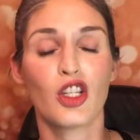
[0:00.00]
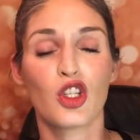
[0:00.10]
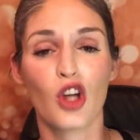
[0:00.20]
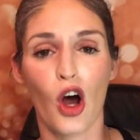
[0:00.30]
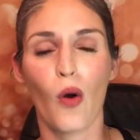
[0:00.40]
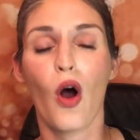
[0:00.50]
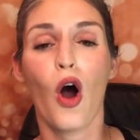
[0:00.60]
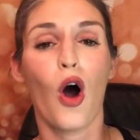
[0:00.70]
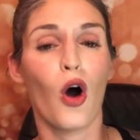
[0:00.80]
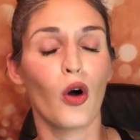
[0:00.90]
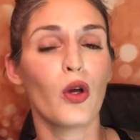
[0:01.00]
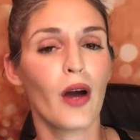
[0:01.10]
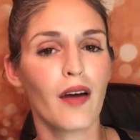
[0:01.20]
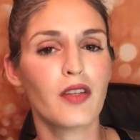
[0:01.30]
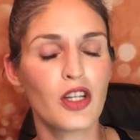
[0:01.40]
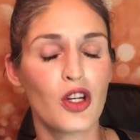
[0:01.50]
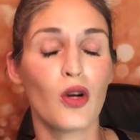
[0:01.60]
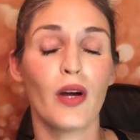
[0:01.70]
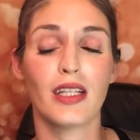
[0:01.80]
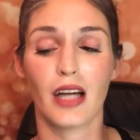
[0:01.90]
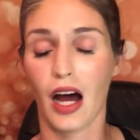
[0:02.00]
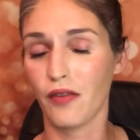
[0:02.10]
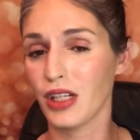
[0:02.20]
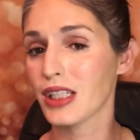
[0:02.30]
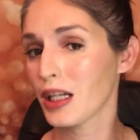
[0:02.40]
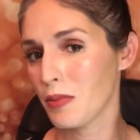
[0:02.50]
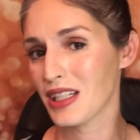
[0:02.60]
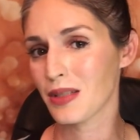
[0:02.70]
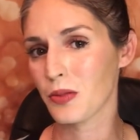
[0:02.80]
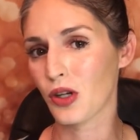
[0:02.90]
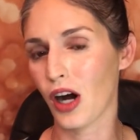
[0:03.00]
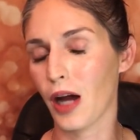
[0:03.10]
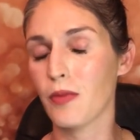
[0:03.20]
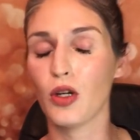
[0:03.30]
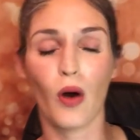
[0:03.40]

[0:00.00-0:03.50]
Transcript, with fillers: So all you have to do is obviously be subscribed.